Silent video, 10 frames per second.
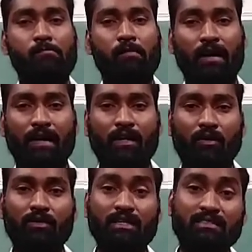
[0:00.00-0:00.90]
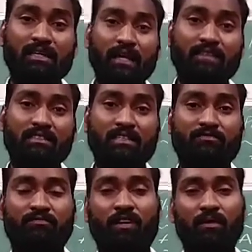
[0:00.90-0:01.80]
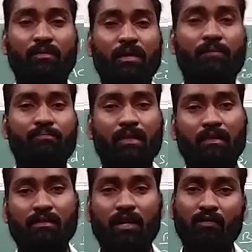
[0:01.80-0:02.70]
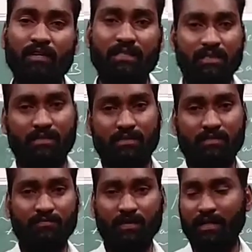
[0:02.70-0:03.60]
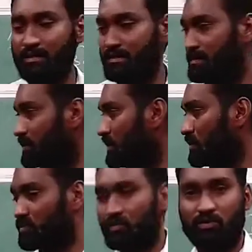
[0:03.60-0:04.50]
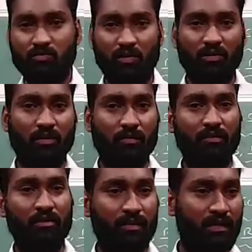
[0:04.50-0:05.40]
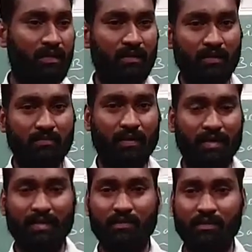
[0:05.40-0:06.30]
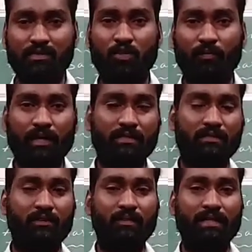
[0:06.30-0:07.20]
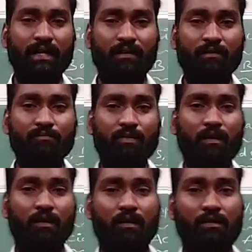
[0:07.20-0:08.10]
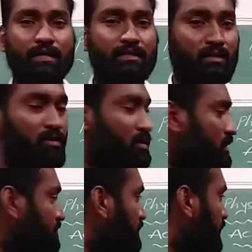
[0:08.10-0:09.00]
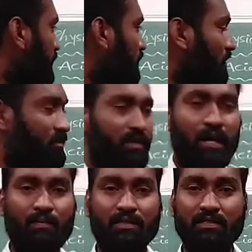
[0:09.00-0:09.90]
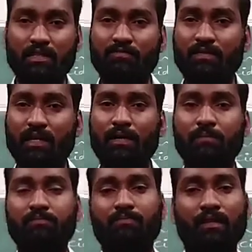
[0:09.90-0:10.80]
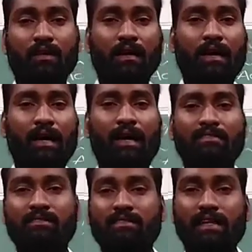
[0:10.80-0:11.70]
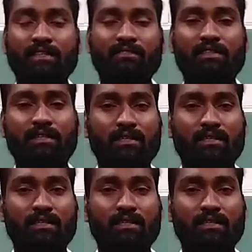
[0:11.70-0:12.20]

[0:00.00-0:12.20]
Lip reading: And how does the acid is formed? These are all discussed. Yes. So small topic will be is pending in these topics will be there, and that is about what will happen if the acid react with